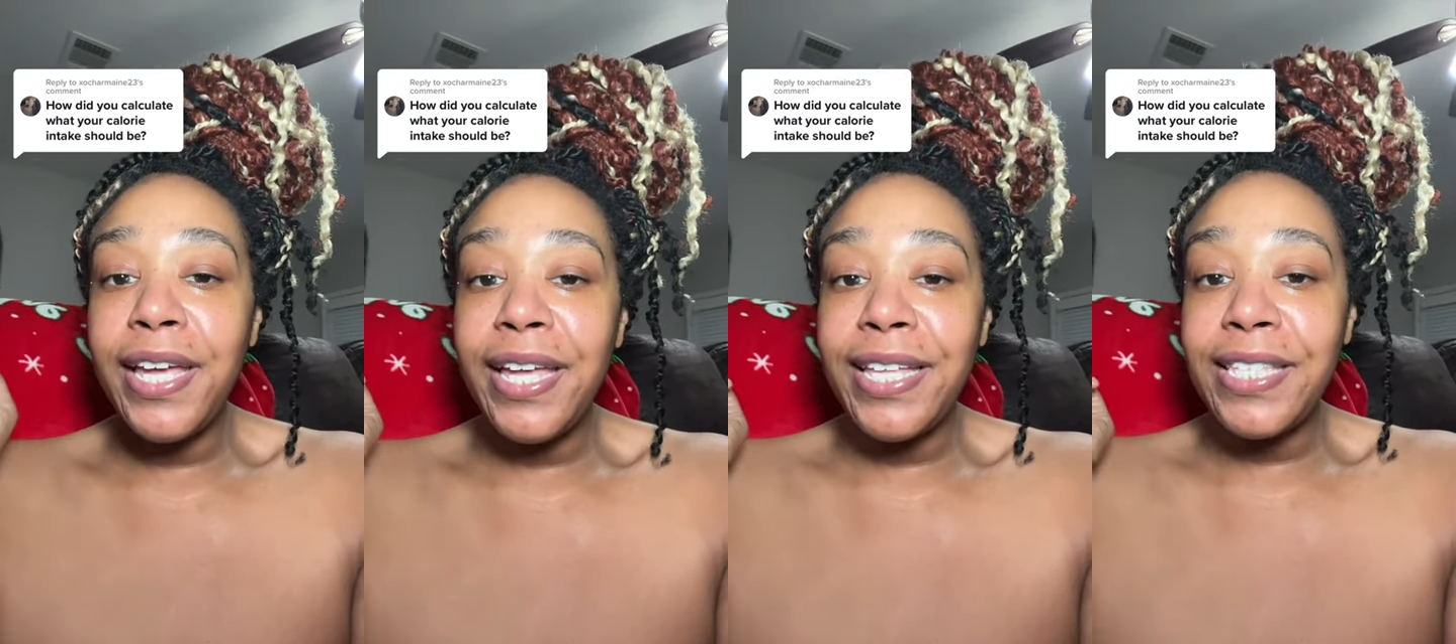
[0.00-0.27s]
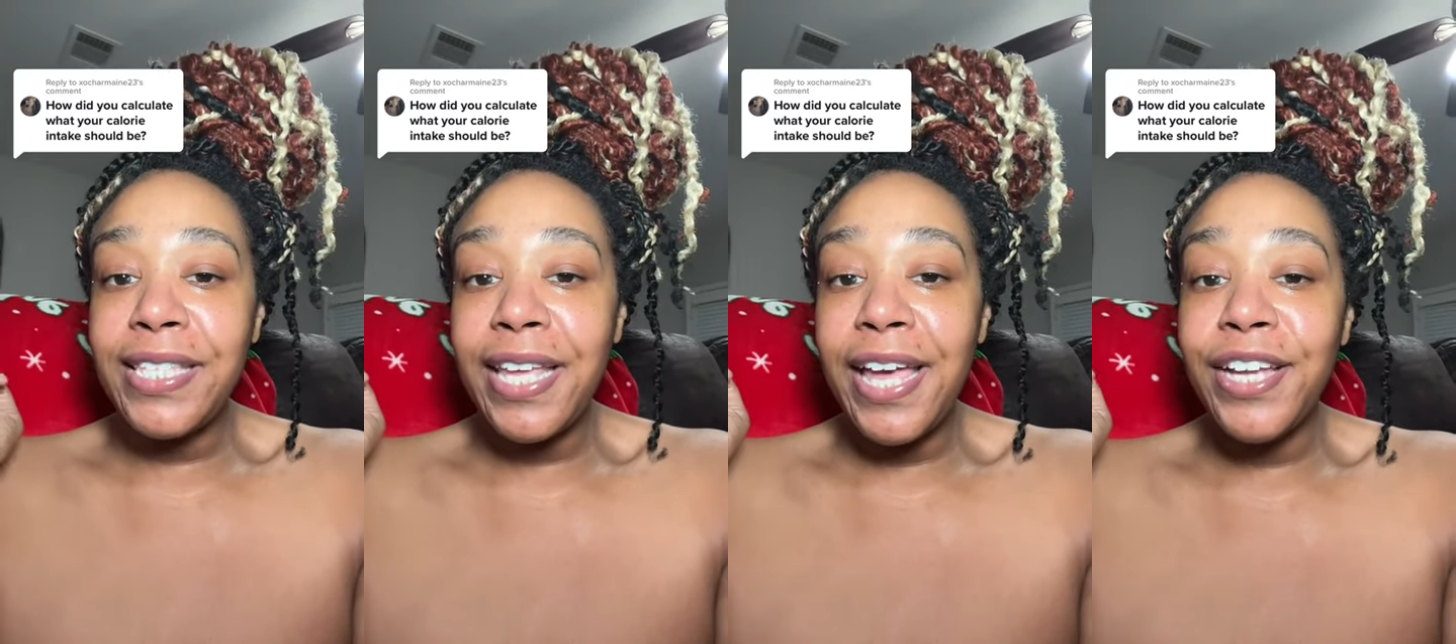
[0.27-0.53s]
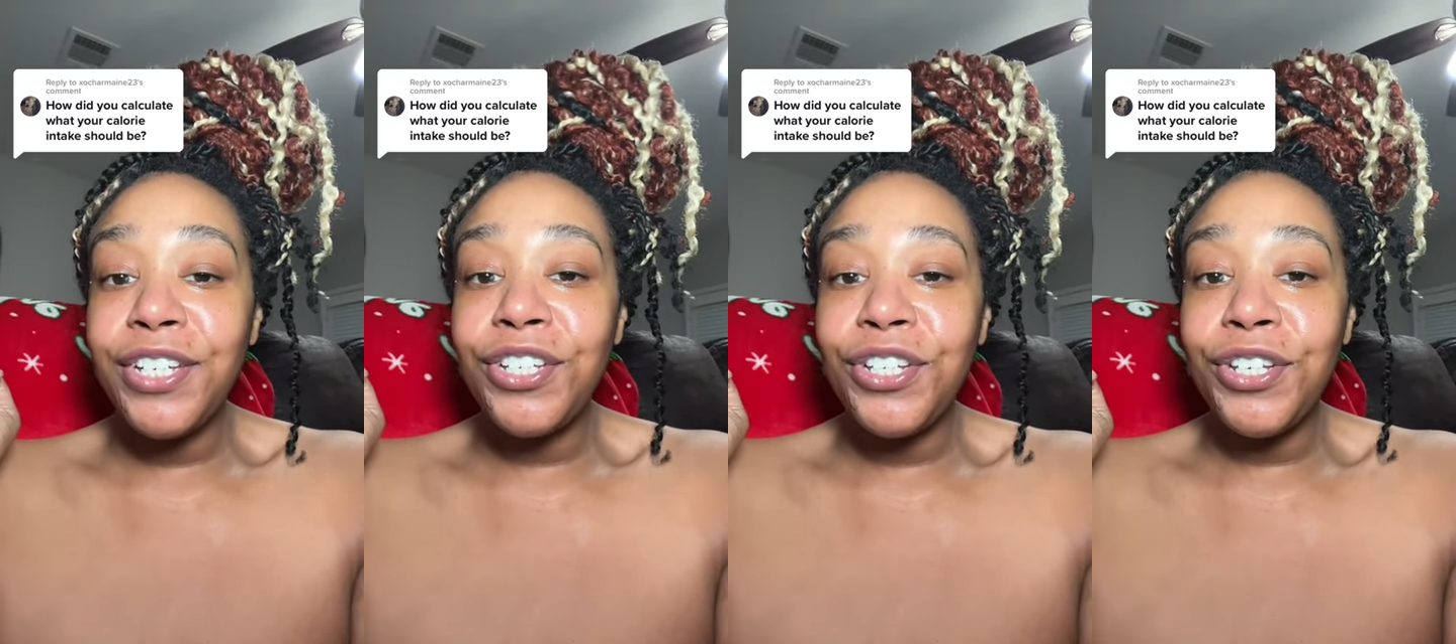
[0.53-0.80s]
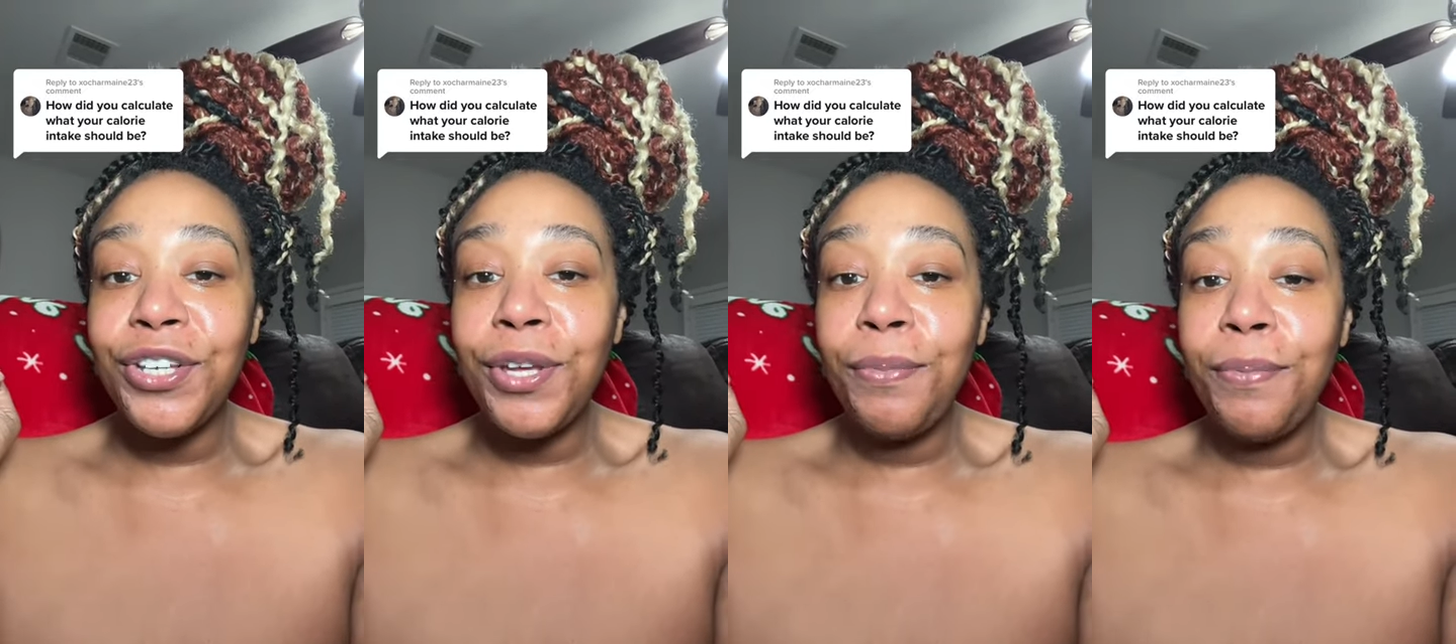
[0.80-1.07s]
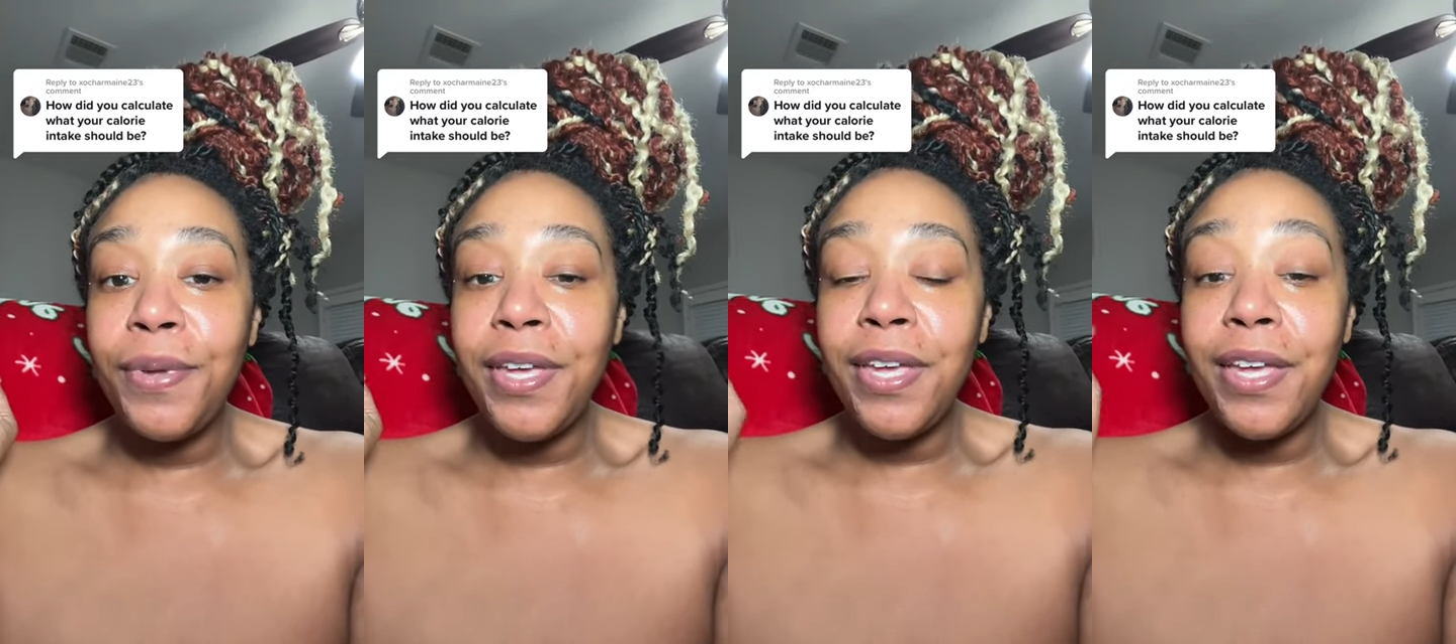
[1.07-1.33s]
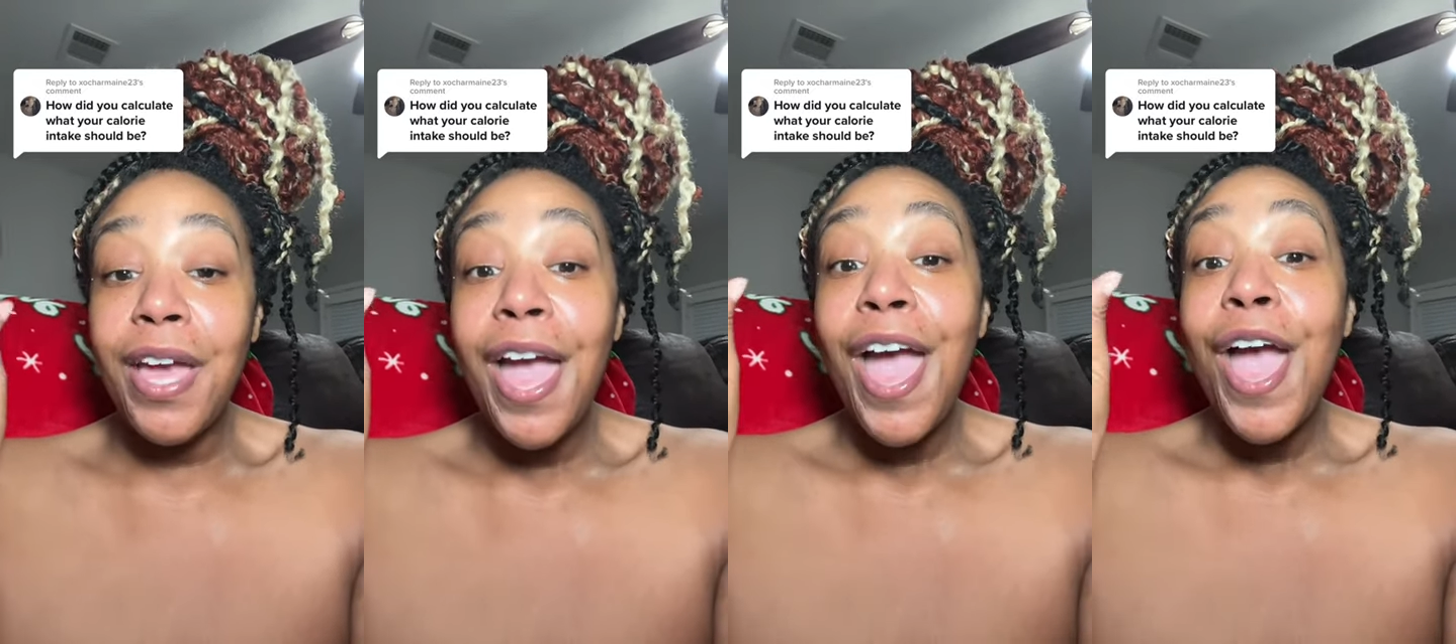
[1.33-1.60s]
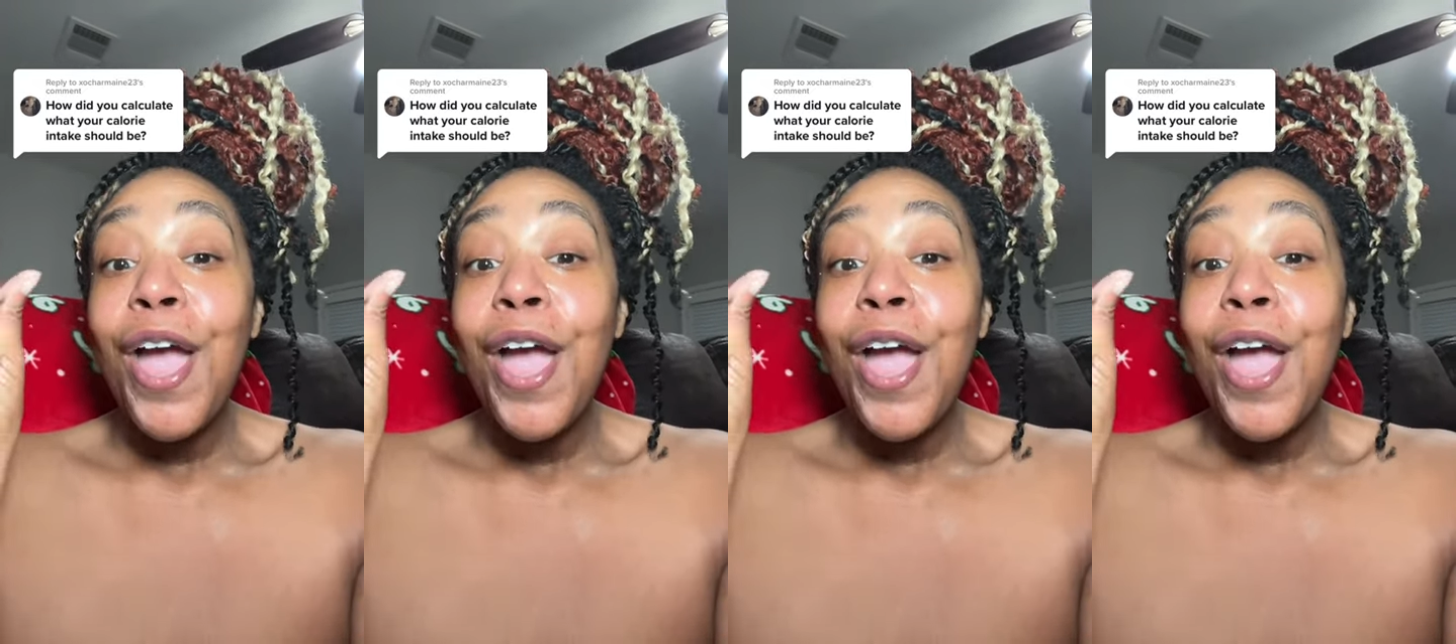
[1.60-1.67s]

intake should be?